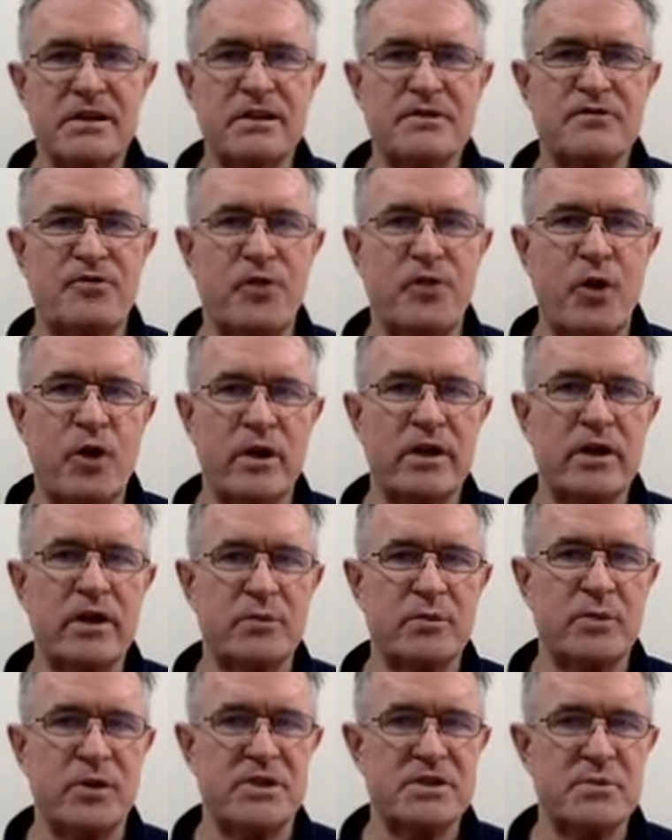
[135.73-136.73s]
there's four
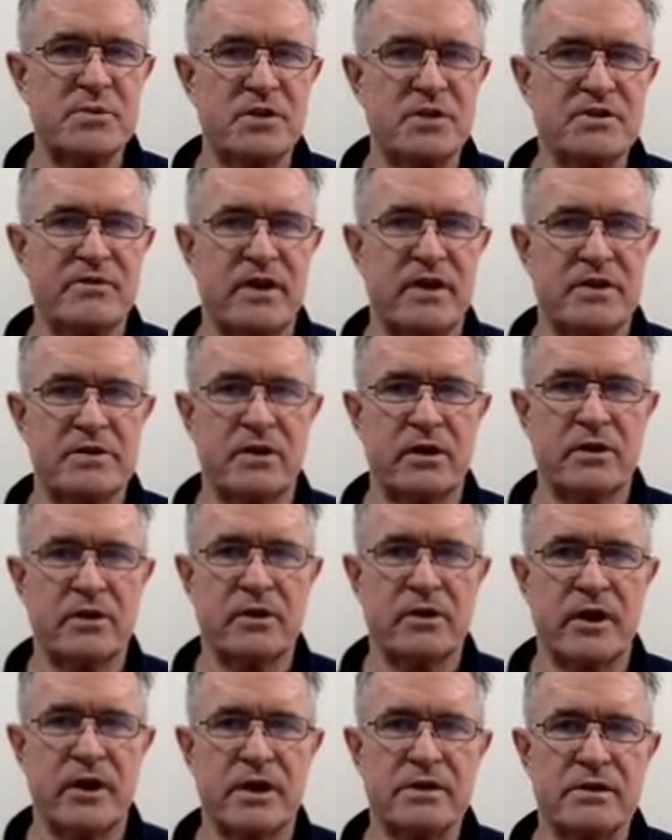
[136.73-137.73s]
key principles of agile
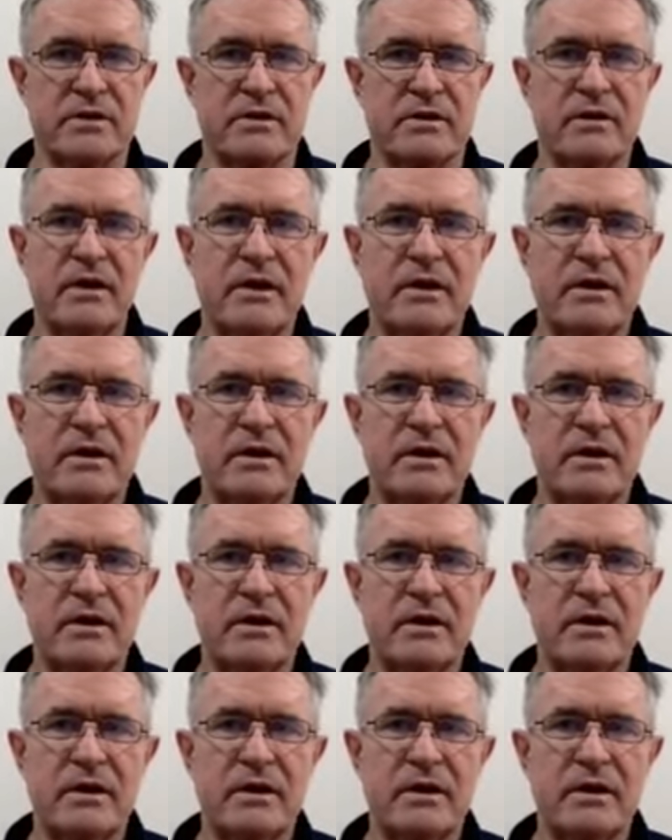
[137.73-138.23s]
integration.